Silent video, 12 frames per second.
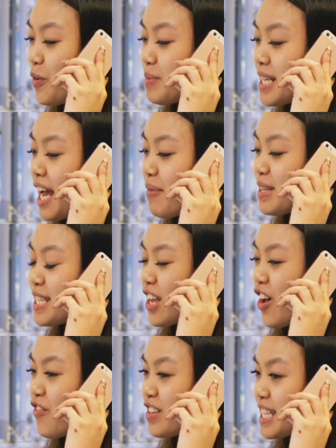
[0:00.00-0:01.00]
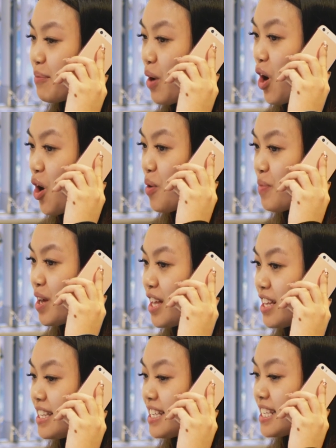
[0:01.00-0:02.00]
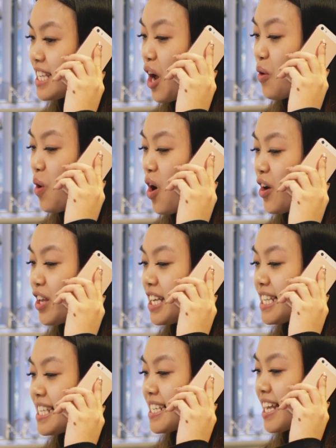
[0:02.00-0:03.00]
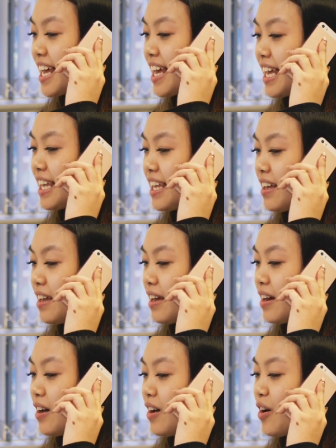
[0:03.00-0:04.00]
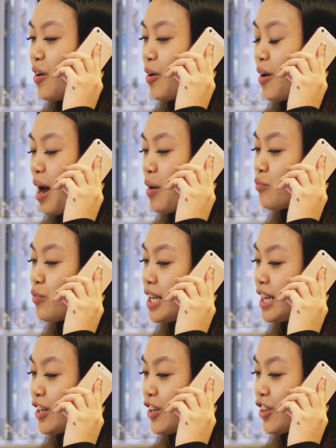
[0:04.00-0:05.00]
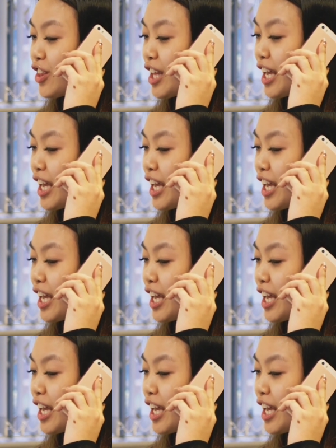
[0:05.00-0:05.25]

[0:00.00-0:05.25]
from Diamond Service Apartments. How are you today? Oh, I'm really good,